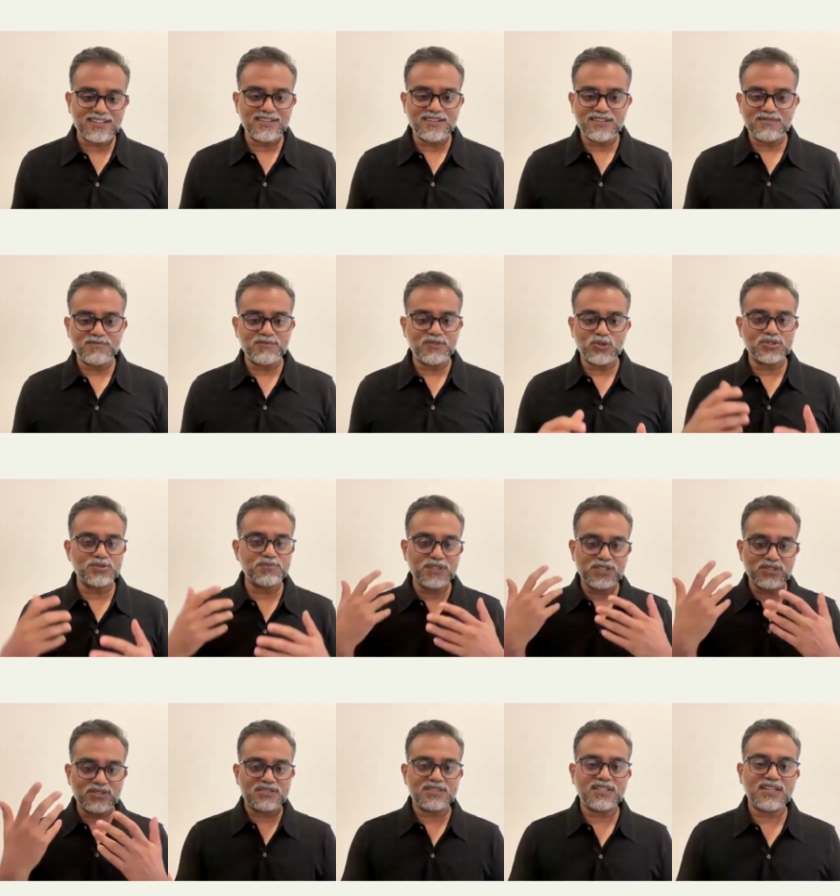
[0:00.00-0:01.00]
notes
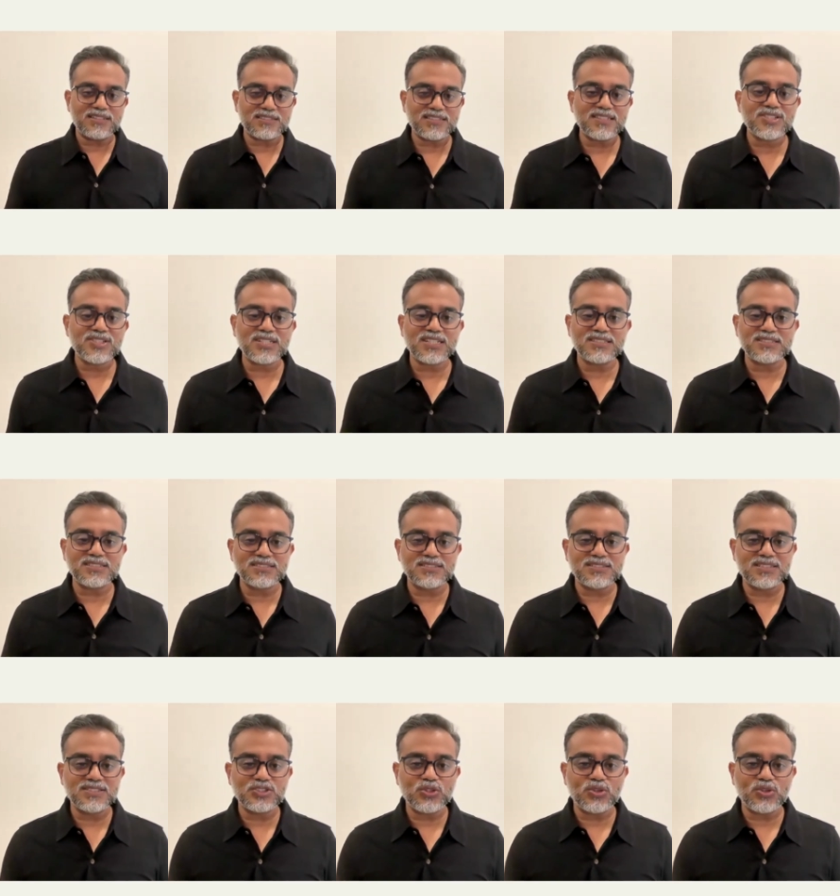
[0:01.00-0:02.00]
because i think she had
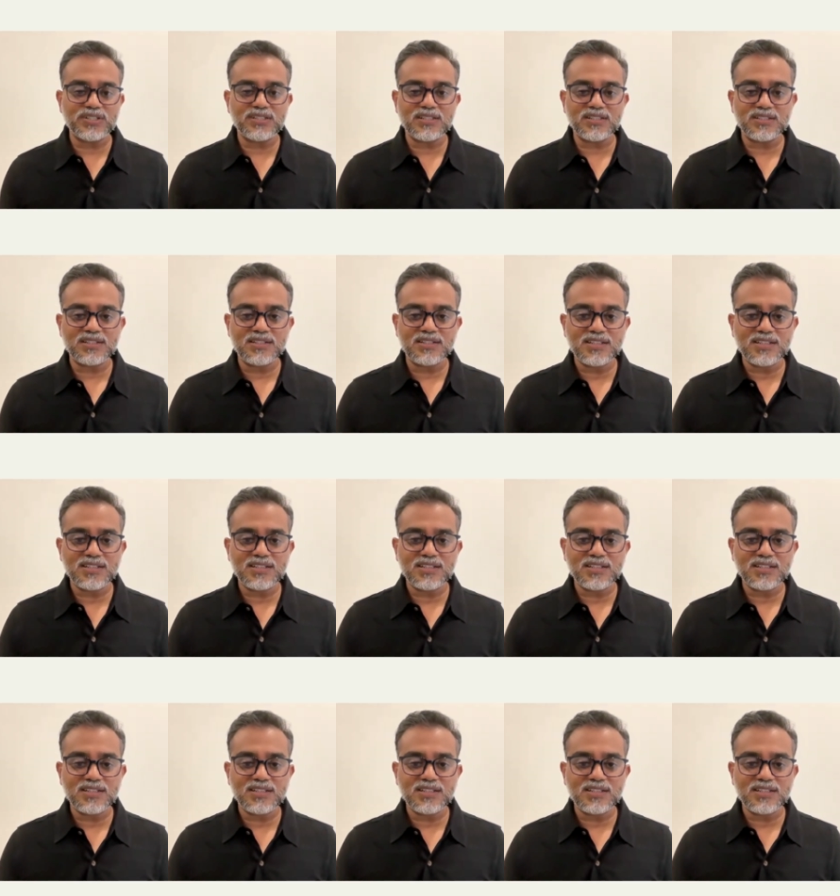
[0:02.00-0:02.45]
just joined a